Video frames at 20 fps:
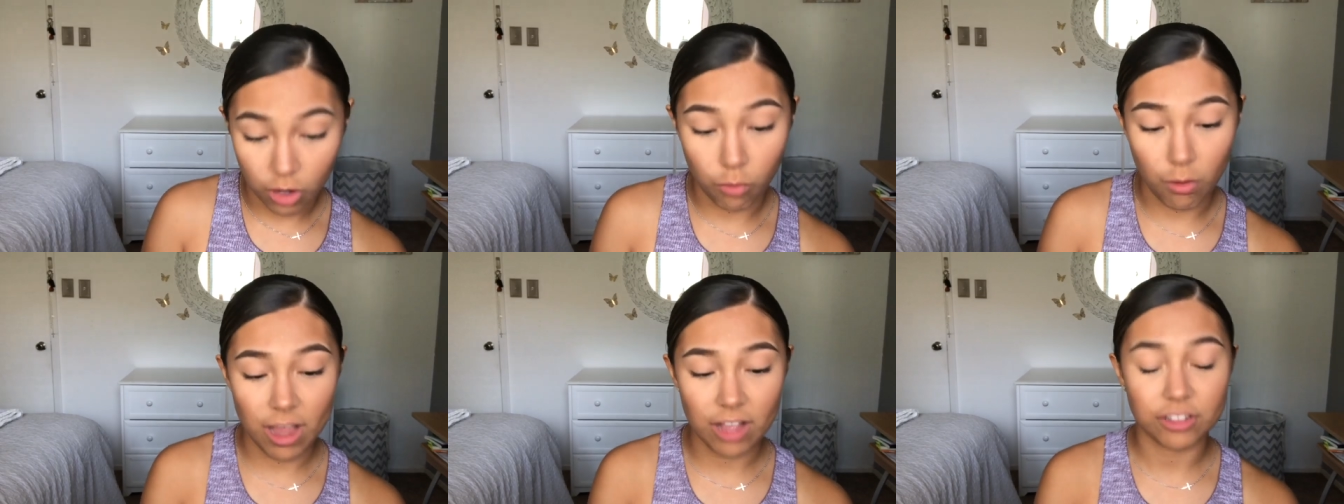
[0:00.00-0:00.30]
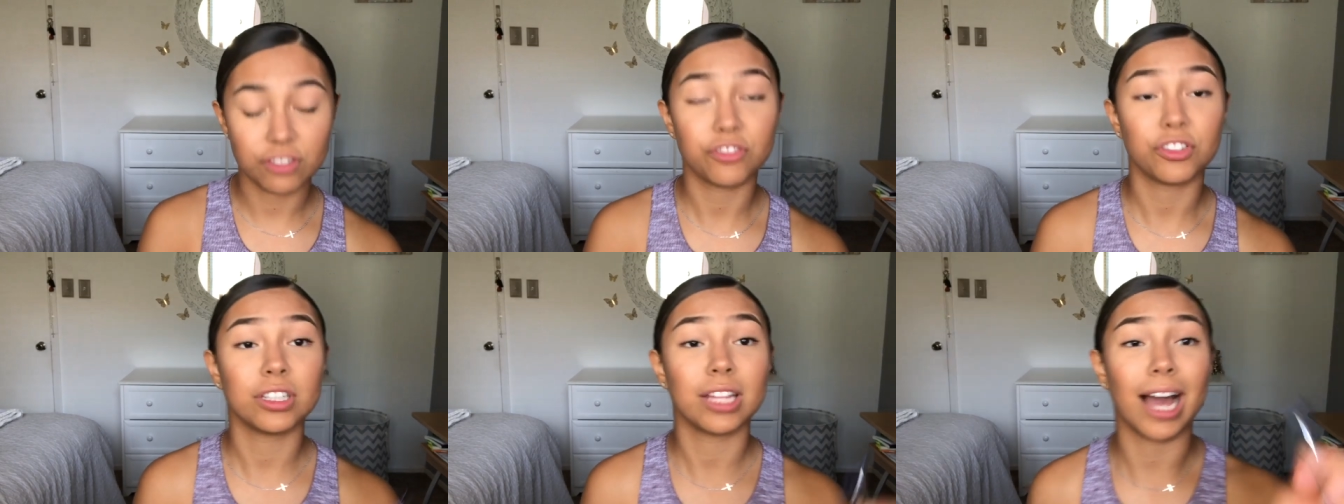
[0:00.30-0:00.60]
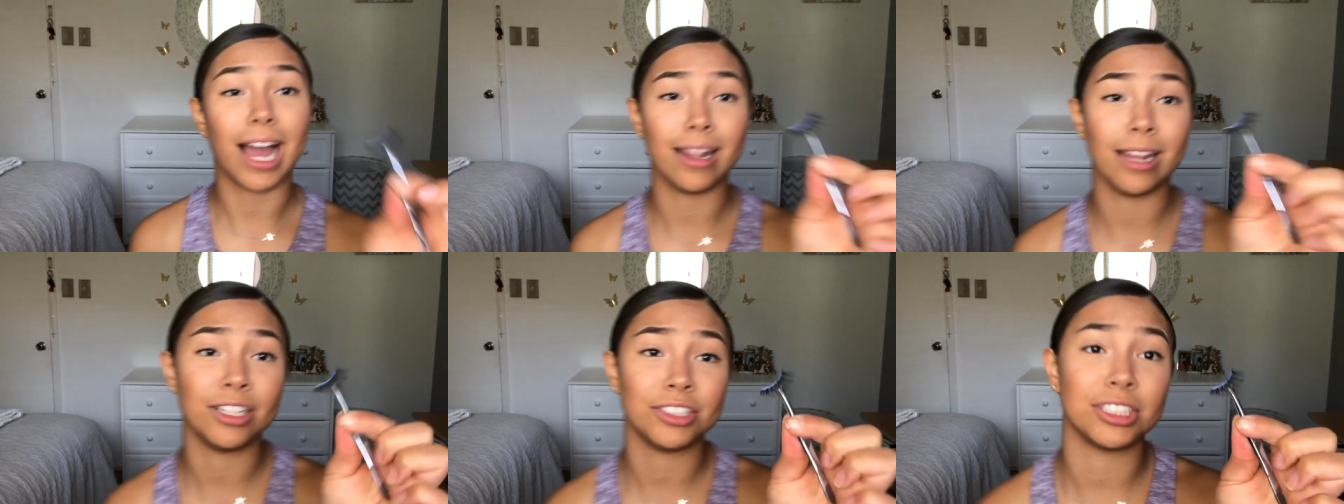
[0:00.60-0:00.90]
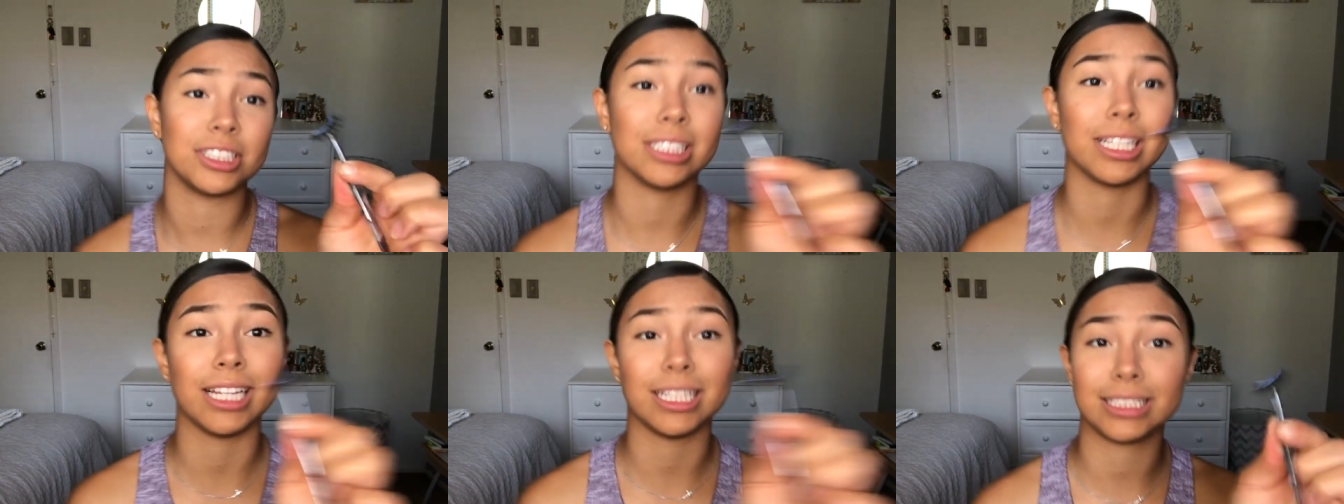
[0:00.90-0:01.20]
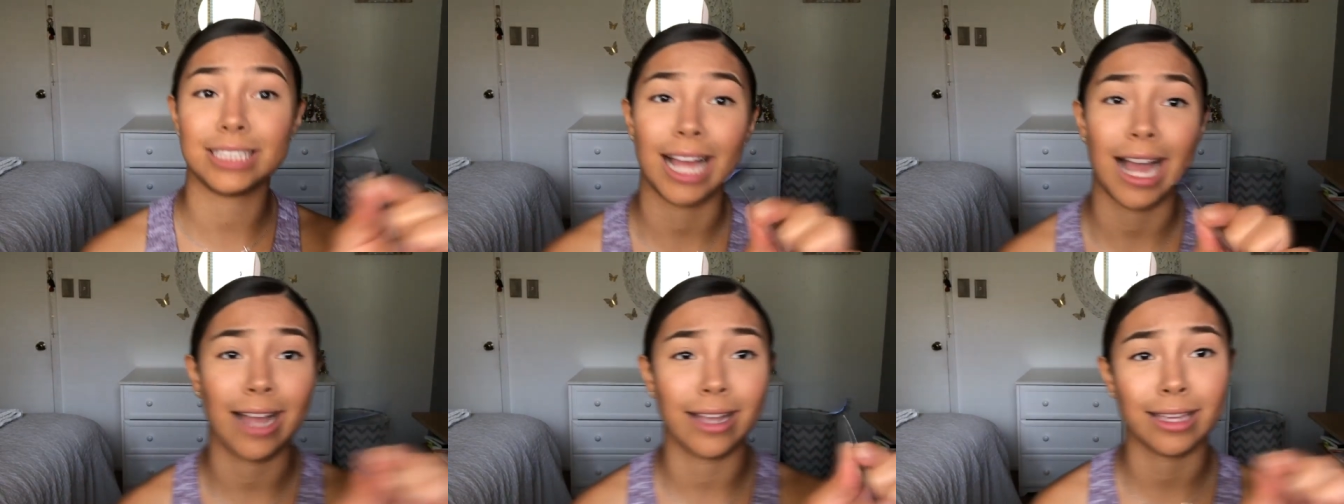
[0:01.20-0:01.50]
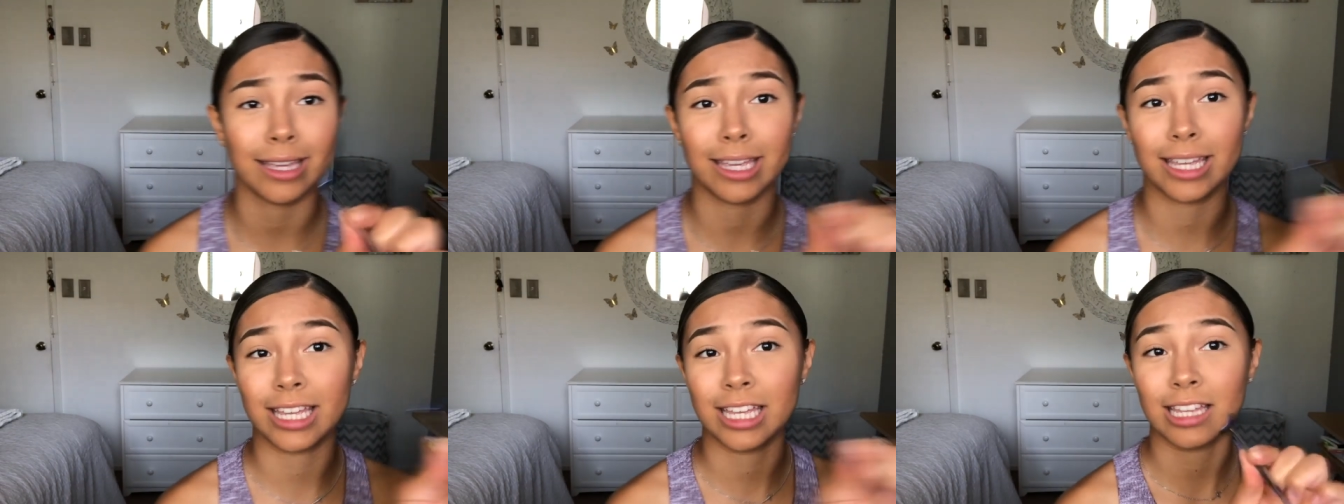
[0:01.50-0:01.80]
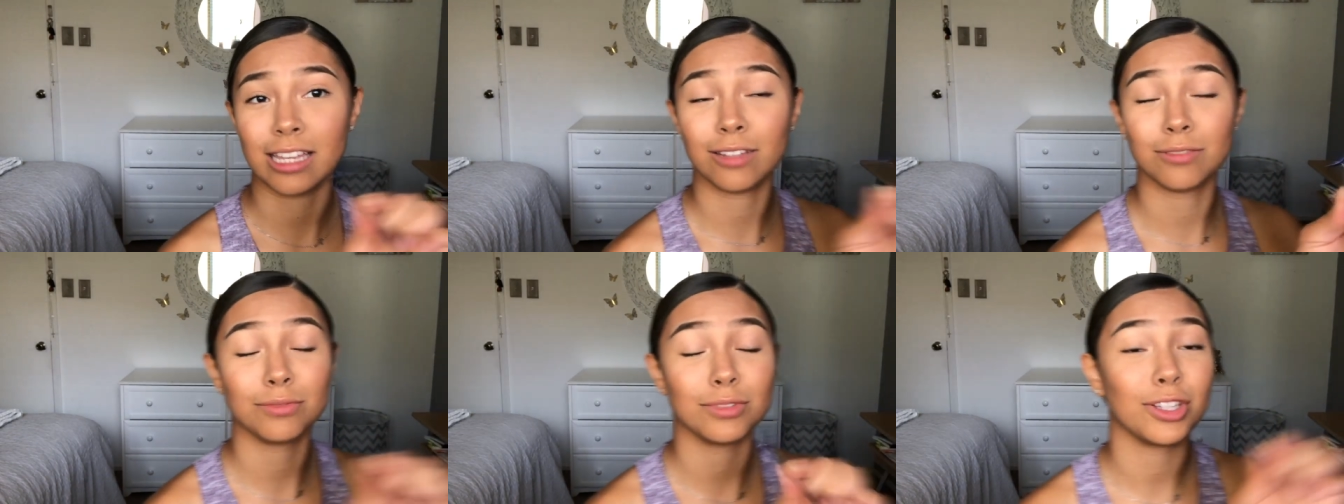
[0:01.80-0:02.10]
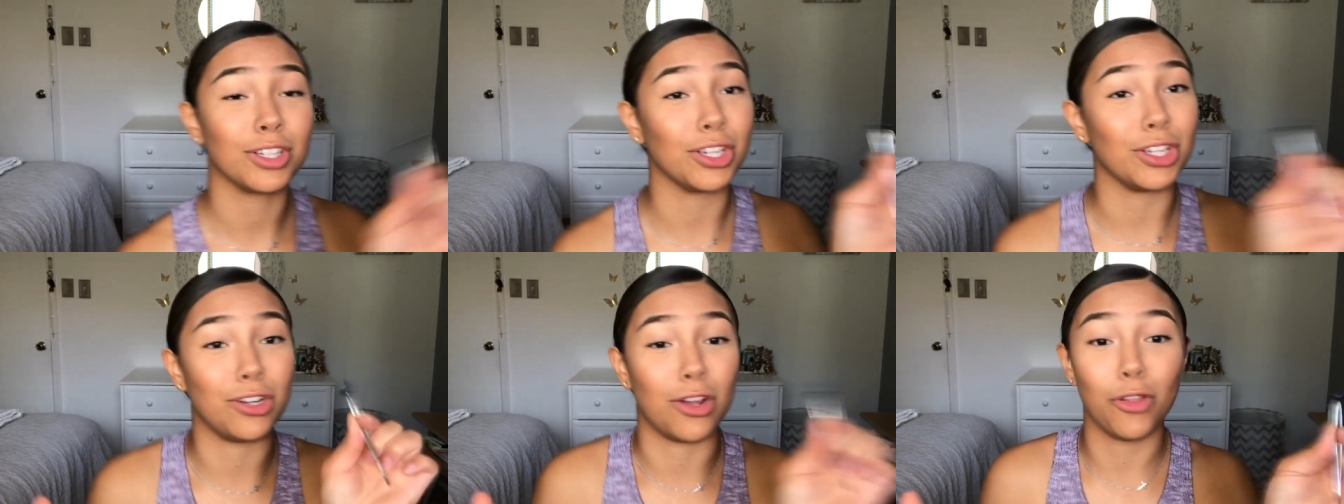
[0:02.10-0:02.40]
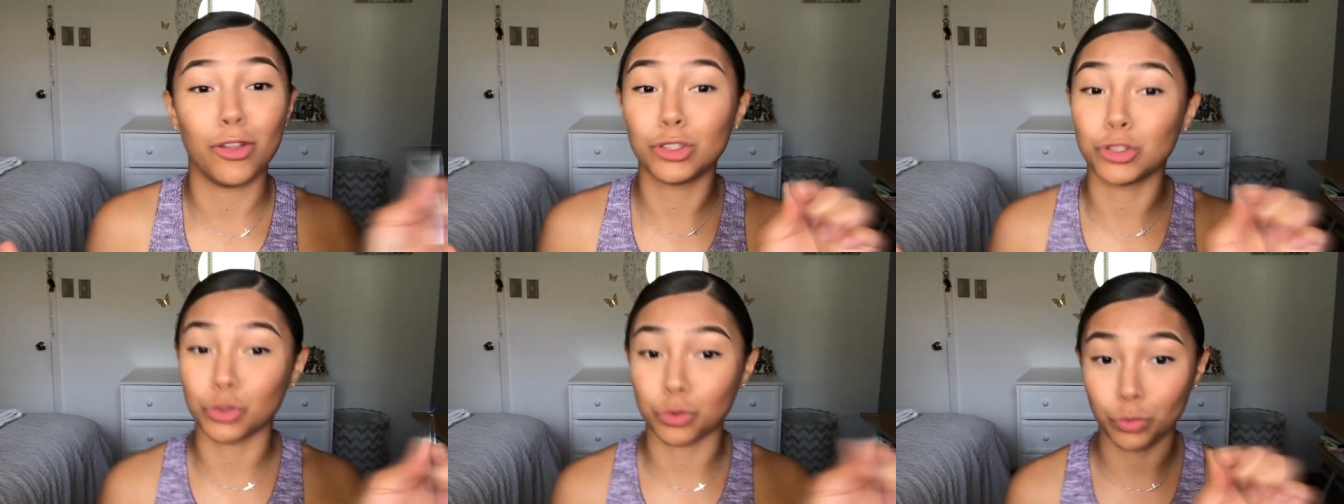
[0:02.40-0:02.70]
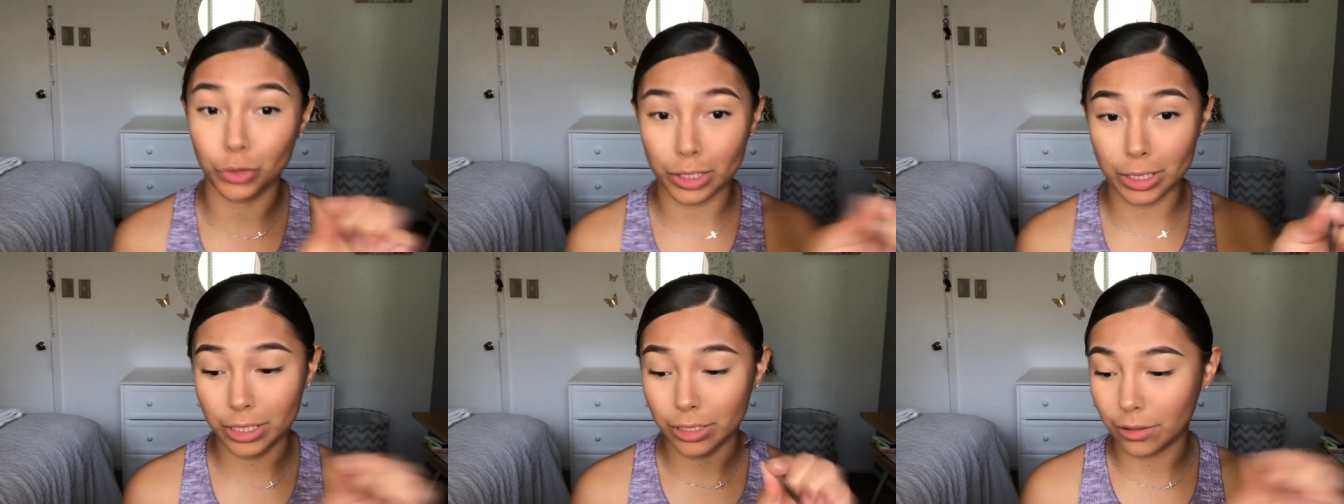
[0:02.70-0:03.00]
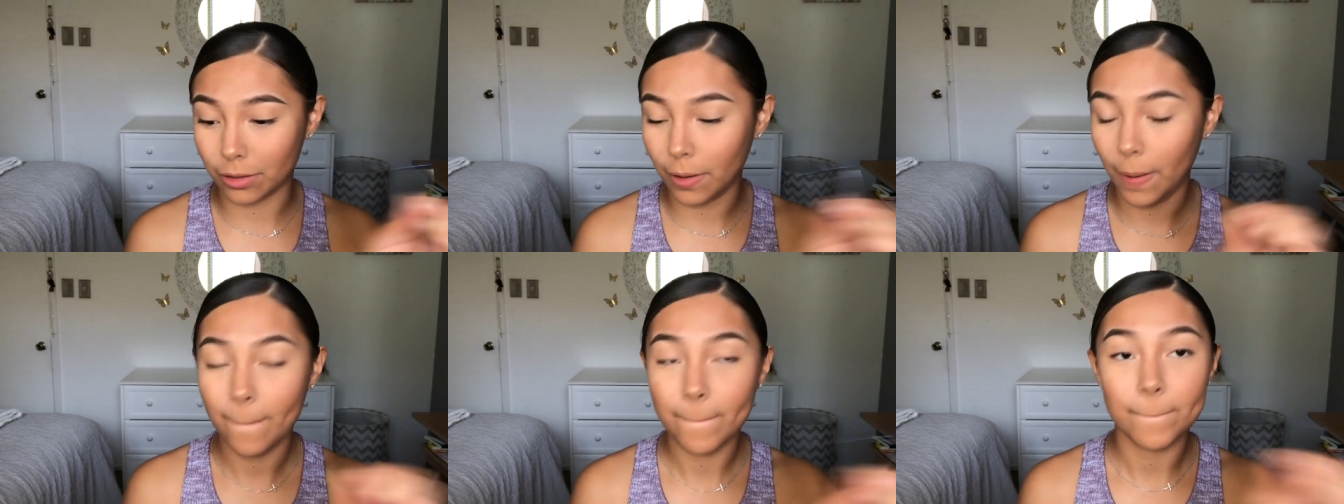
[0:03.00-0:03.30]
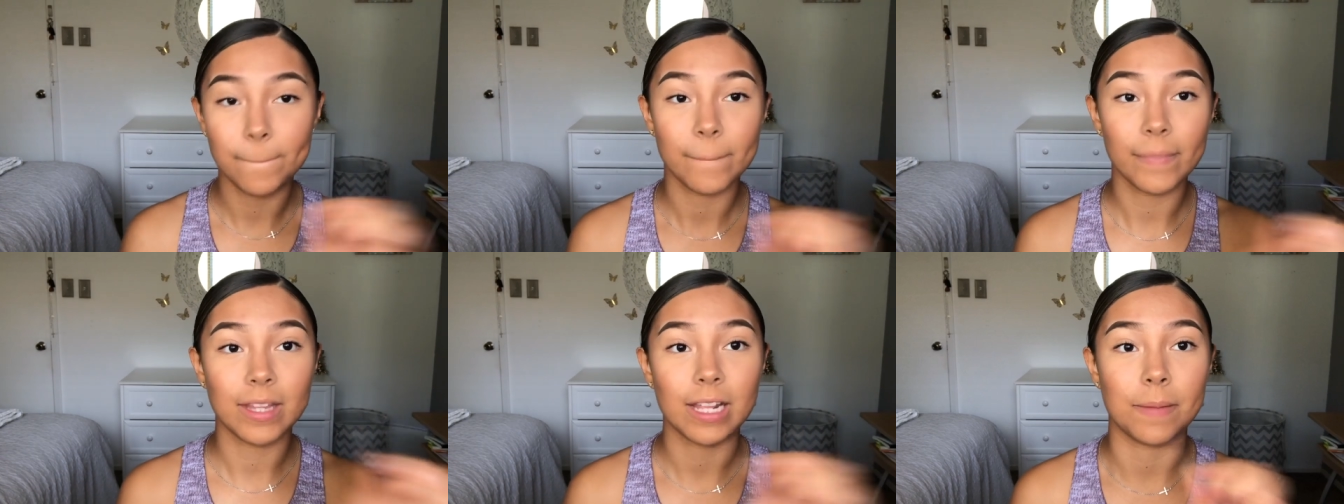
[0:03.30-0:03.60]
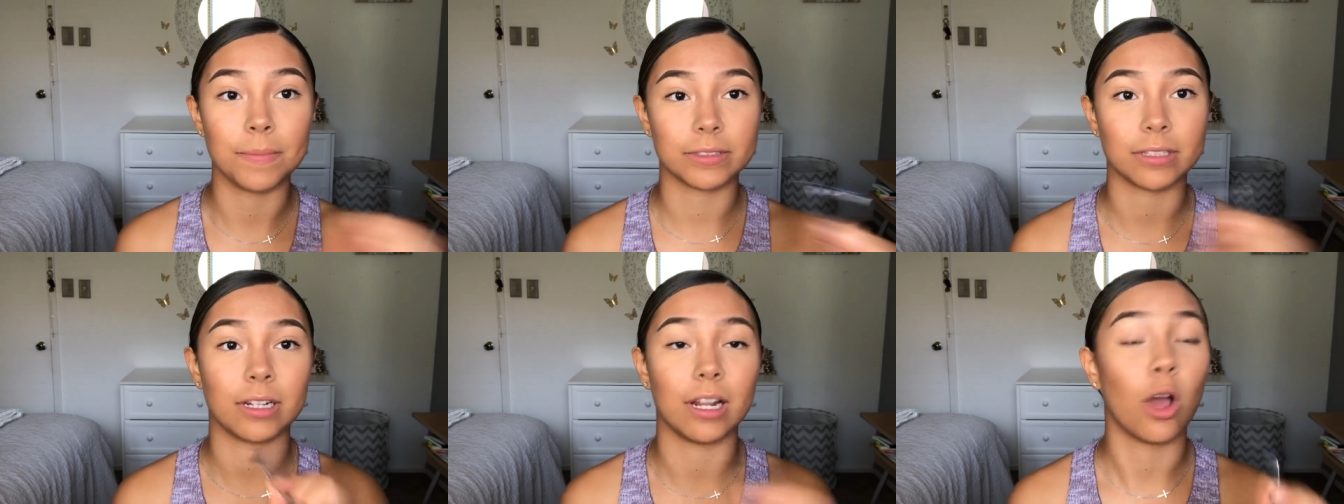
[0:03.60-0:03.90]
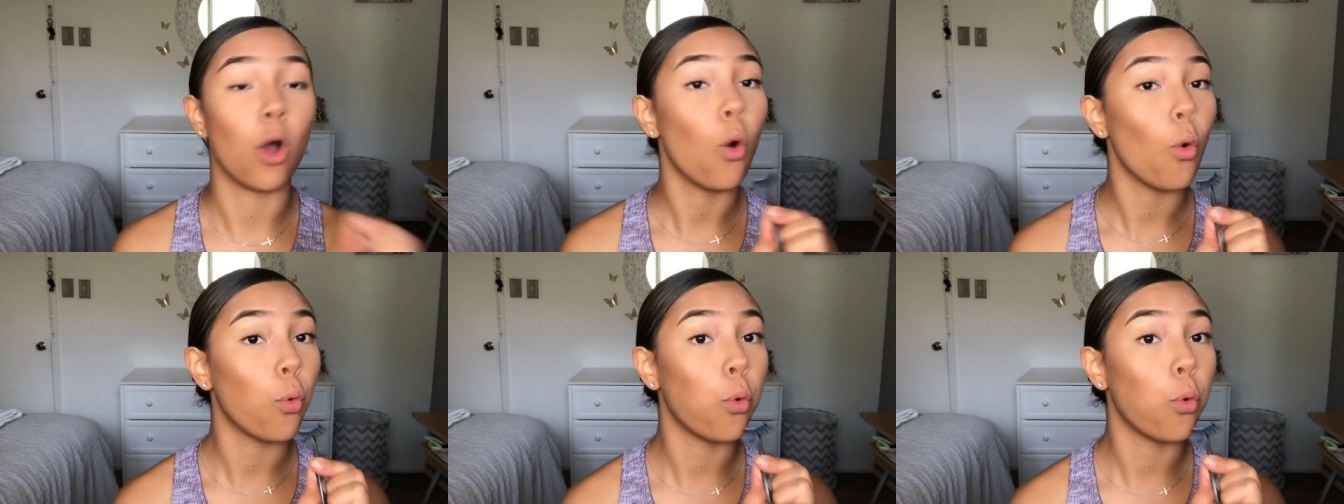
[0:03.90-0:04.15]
wait for the eyelashes to get tacky. You know the drill. I'm just gonna,